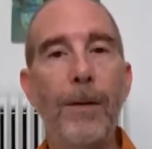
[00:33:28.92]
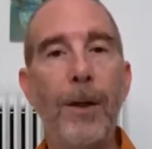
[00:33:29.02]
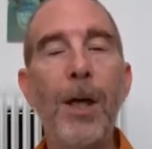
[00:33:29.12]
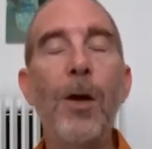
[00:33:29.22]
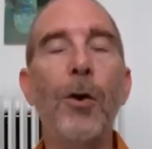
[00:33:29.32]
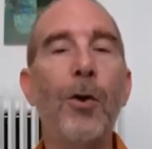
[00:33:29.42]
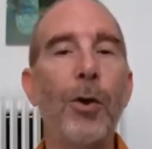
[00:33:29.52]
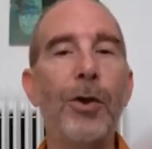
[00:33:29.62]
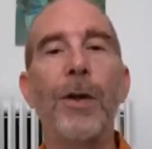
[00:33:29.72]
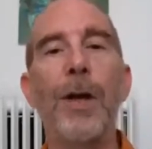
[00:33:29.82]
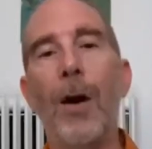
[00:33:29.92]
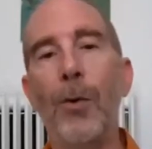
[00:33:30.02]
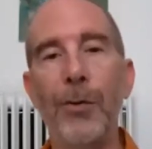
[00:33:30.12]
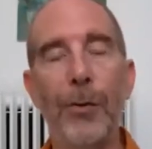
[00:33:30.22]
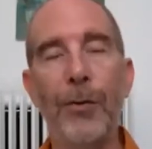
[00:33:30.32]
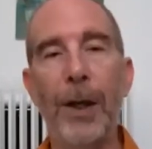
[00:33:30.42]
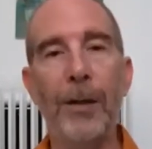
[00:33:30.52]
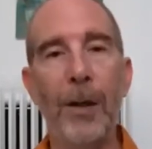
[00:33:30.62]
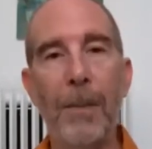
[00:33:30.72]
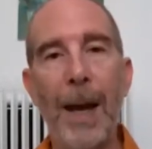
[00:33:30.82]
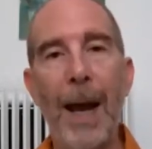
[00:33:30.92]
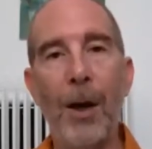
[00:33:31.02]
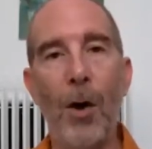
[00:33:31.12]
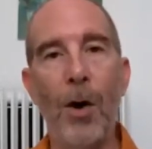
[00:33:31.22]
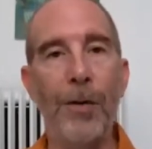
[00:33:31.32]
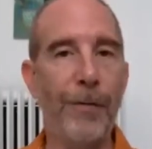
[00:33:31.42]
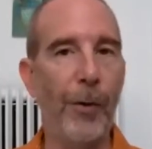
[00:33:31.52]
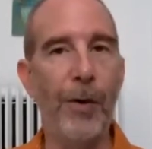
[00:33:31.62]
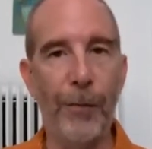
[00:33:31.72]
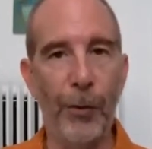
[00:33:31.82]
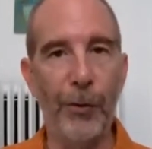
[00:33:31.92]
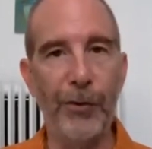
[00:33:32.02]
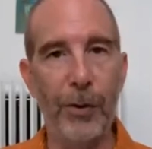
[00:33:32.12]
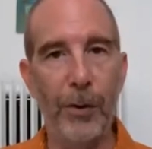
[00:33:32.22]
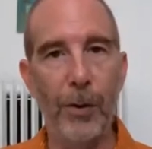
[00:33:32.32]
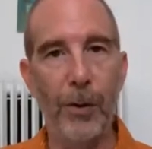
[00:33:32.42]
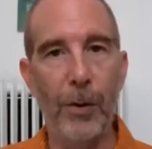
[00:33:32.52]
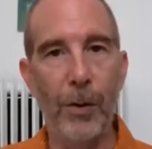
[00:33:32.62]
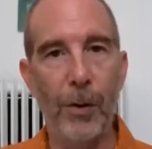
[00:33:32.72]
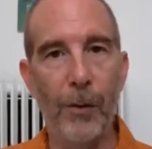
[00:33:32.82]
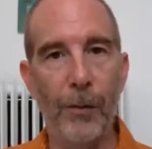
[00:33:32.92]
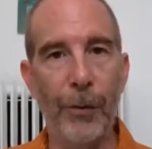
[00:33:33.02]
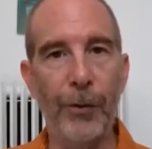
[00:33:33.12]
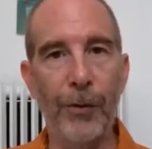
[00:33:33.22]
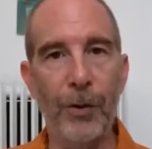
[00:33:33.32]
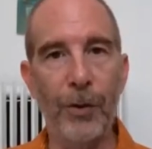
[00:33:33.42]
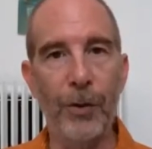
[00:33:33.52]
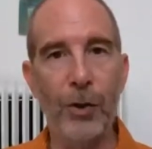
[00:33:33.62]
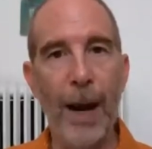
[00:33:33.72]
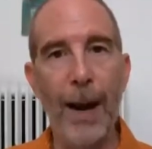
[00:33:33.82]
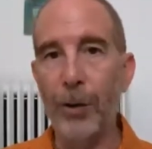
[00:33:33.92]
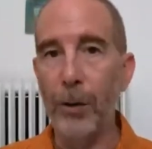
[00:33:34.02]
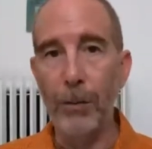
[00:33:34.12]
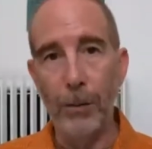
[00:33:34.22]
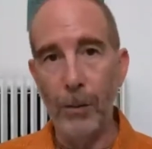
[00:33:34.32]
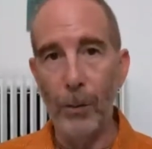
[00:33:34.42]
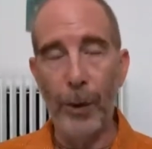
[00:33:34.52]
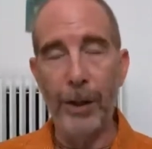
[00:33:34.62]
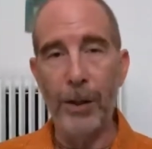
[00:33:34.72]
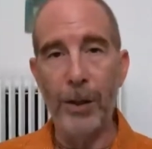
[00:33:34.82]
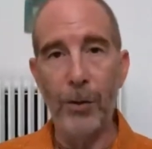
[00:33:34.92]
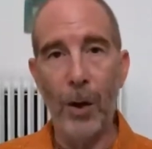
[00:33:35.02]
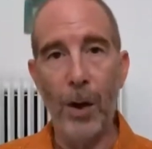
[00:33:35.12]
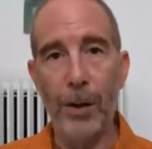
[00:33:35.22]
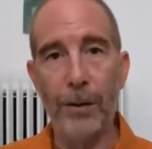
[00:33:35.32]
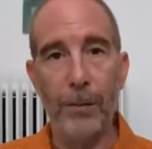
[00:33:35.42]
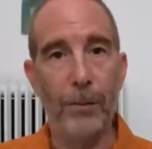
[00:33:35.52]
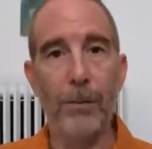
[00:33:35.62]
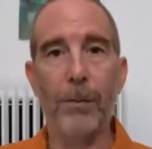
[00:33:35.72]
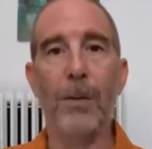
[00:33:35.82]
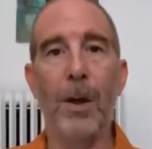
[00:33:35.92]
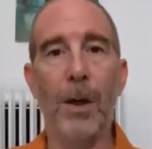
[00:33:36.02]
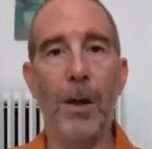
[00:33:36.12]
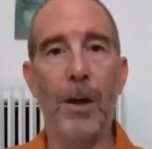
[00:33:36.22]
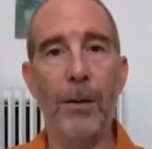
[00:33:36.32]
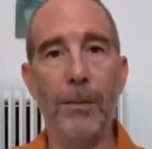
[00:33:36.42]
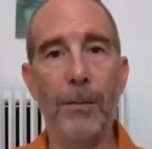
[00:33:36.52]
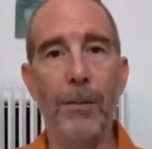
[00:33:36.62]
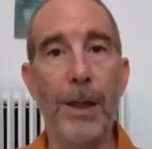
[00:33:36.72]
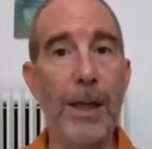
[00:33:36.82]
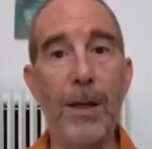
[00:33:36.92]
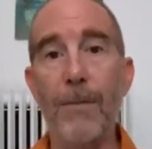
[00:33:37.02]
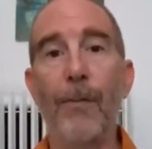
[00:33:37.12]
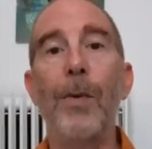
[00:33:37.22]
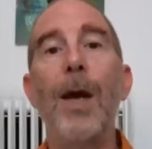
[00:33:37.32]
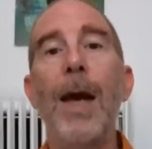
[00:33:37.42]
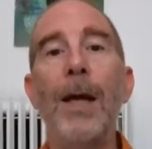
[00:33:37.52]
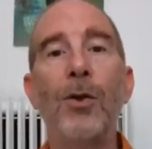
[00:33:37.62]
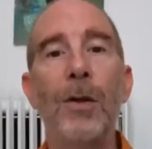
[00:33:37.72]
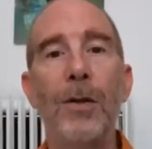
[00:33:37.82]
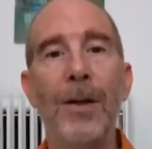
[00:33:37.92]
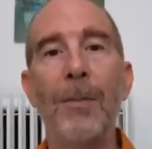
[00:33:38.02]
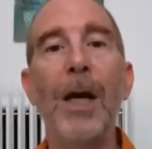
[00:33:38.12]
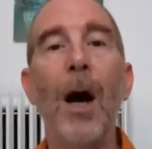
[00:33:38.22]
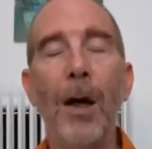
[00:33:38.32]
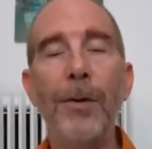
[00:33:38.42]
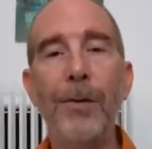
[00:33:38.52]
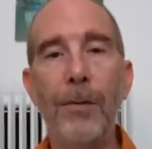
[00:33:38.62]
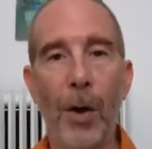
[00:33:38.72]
here, Krishna now is reflecting back on the very first verse of the chapter when he taught the ancient demigod